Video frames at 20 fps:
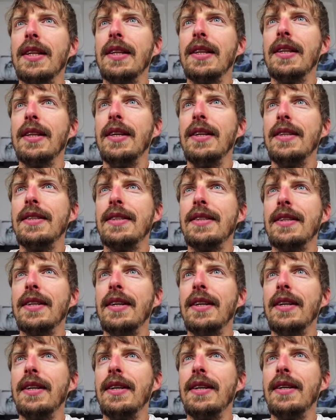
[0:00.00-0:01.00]
They
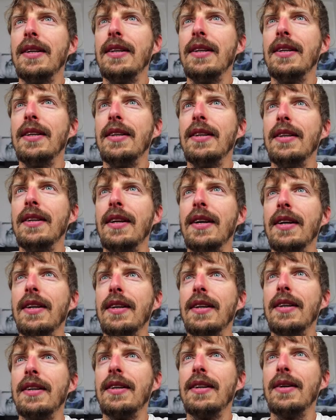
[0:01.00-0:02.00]
say,
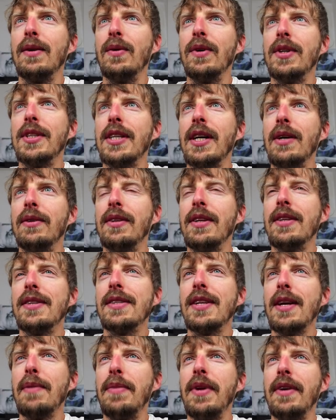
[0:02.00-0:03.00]
like, watch out,
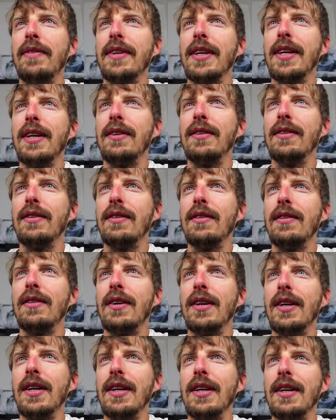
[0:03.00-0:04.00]
Netscape
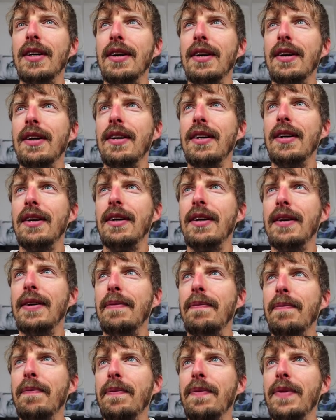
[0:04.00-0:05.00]
Navigator,
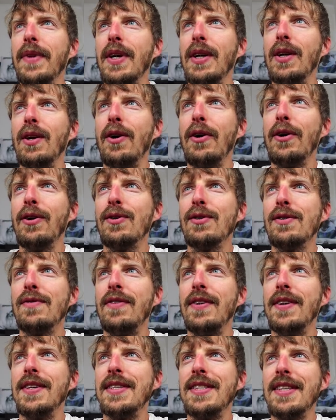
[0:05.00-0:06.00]
glorious
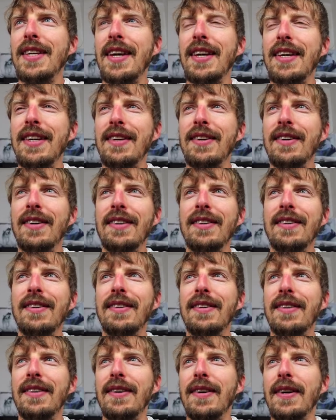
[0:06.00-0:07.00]
VCA
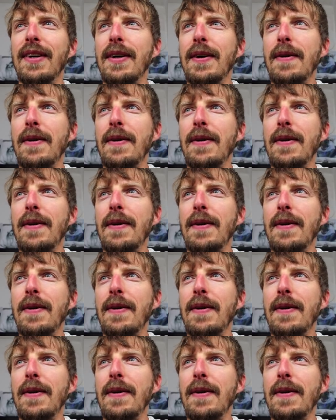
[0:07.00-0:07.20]
color.